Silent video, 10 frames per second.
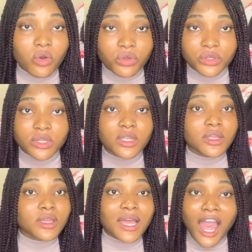on
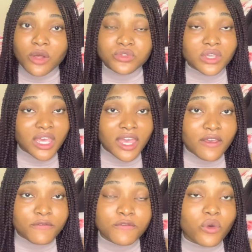how to
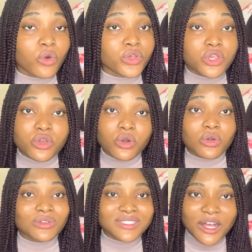care for
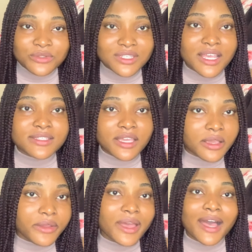your downstairs
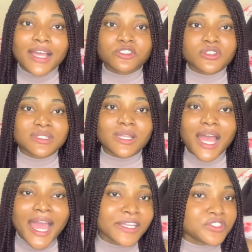area and just the
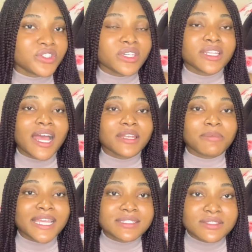hygiene
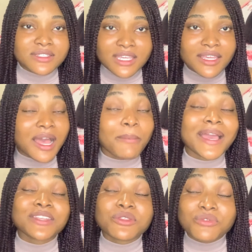and my
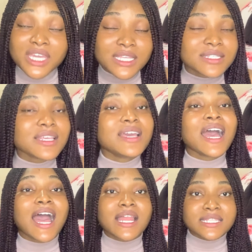tricks
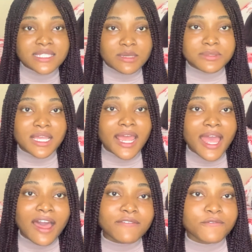and tips that I
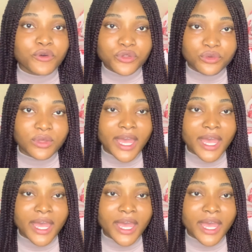have for you